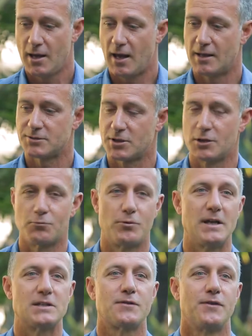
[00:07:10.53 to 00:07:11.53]
and so you
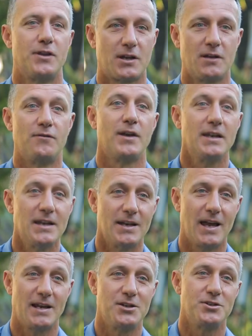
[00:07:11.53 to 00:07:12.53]
reach for the
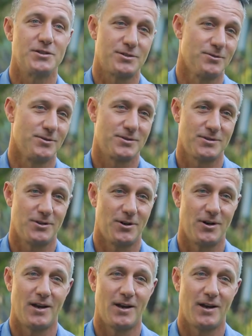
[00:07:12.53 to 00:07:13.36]
convenient energy source, you know.